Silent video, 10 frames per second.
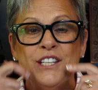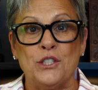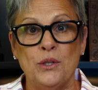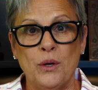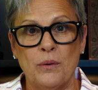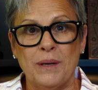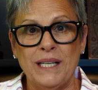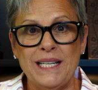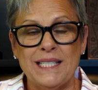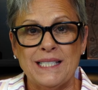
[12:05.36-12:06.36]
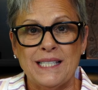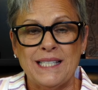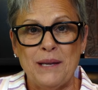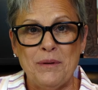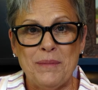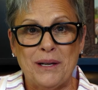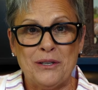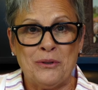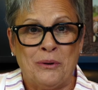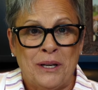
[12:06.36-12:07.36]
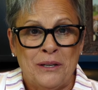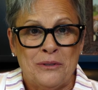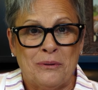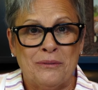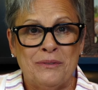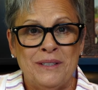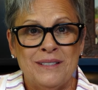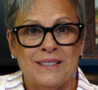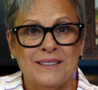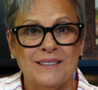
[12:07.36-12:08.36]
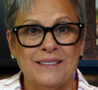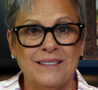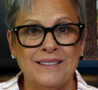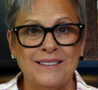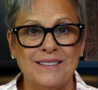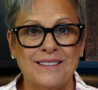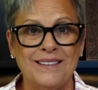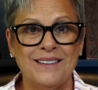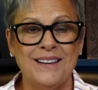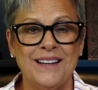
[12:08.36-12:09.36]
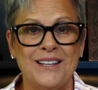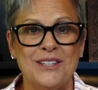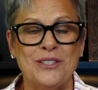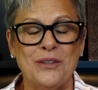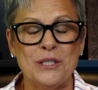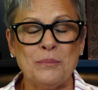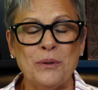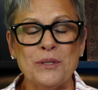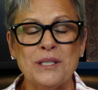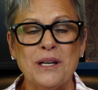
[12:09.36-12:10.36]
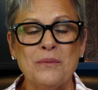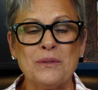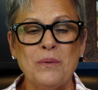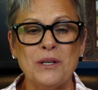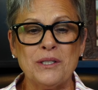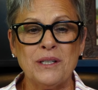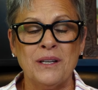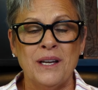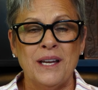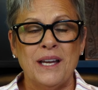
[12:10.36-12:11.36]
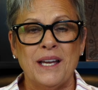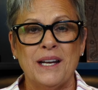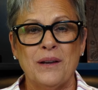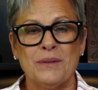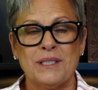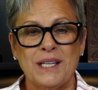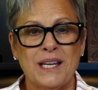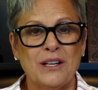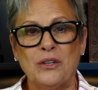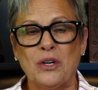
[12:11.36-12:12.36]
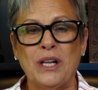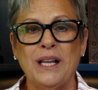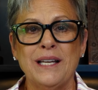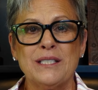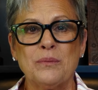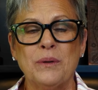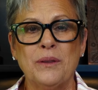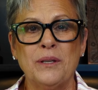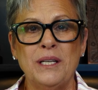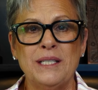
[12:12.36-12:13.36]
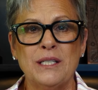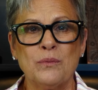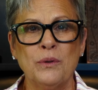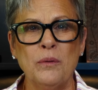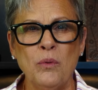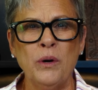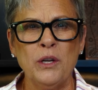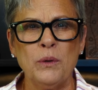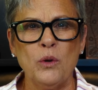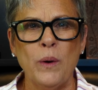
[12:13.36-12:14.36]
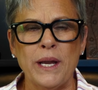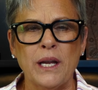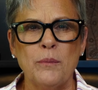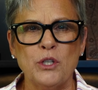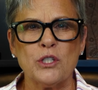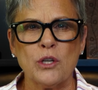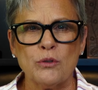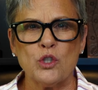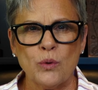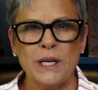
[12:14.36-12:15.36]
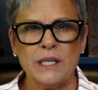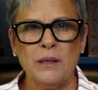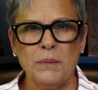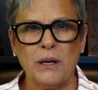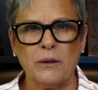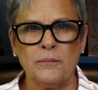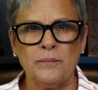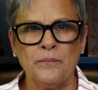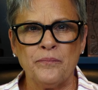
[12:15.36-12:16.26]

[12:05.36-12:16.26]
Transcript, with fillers: Do you know it releases the same amount of endorphins? So this person I was watching and I was taking a little class with, and he says, Well, in the morning when you wake up, just go straight to the mirror,